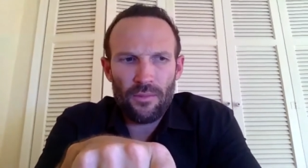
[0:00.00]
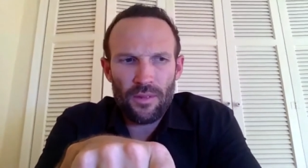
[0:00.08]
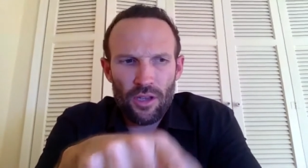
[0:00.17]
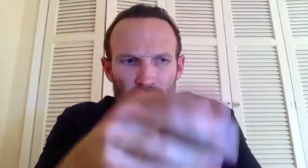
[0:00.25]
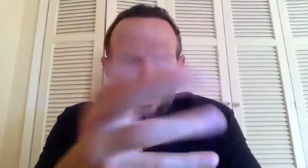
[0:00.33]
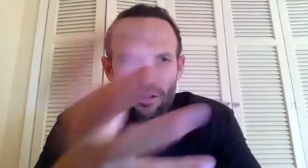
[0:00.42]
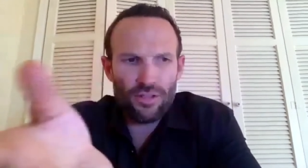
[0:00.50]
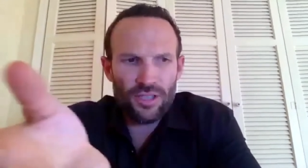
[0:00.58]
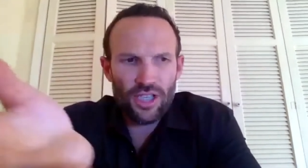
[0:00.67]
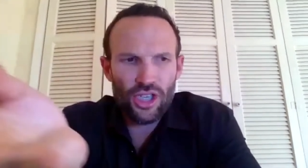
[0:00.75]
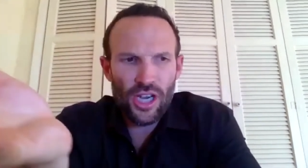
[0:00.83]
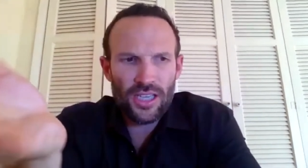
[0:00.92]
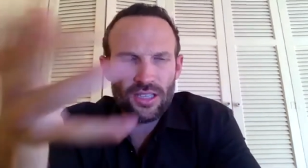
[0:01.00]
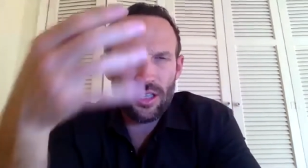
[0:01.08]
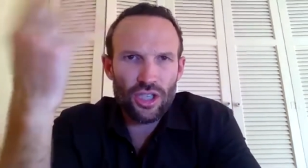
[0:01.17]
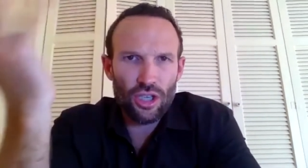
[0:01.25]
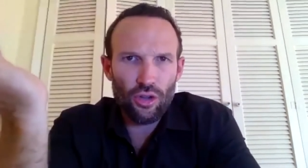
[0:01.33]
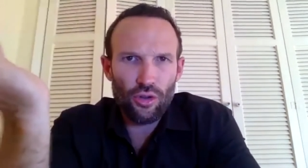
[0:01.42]
you suggest the
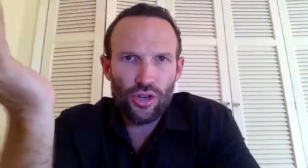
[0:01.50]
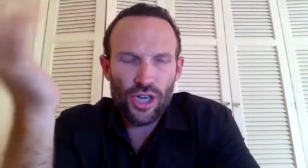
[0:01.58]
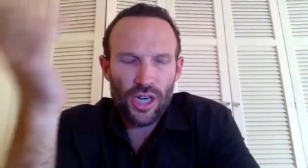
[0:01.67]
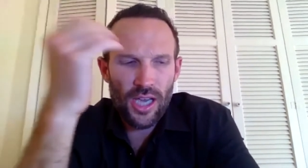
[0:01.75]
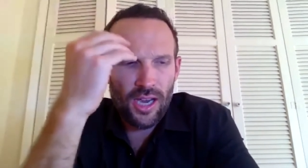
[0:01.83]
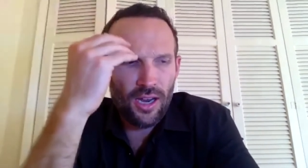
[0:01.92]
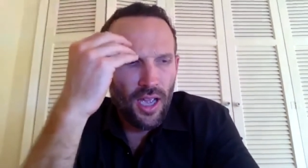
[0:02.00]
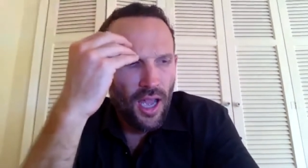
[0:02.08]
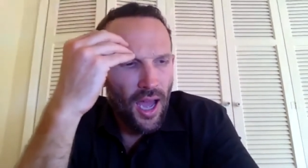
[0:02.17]
solution here.